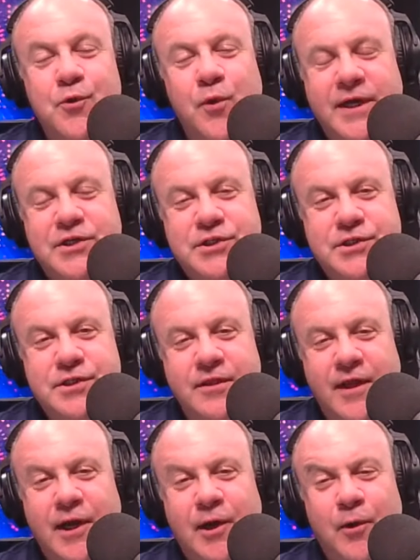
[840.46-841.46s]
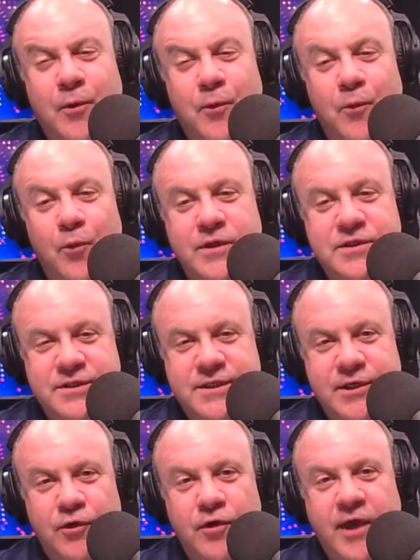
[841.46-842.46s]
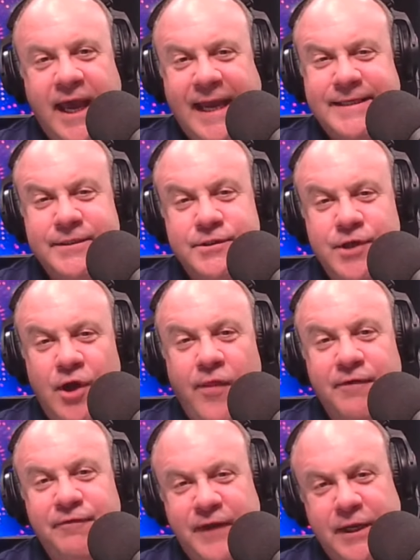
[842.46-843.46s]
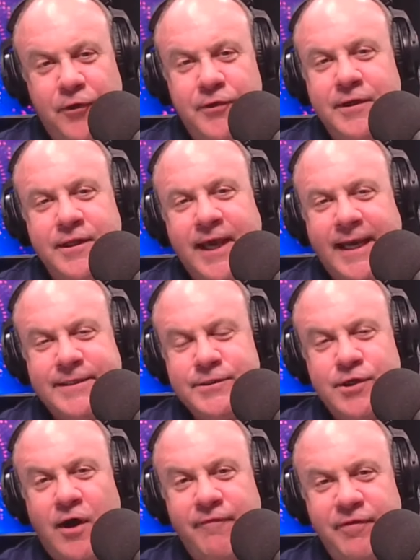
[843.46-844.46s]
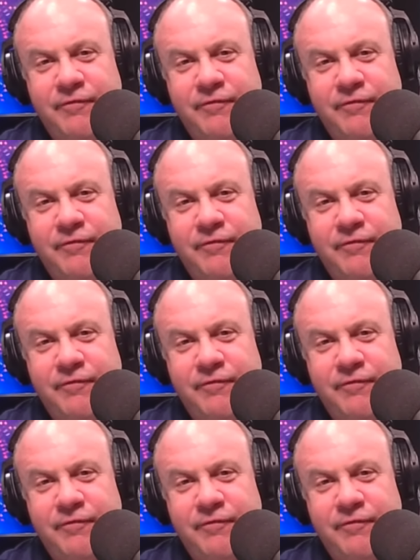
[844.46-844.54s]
wish there was still cadence on the field and cadence off the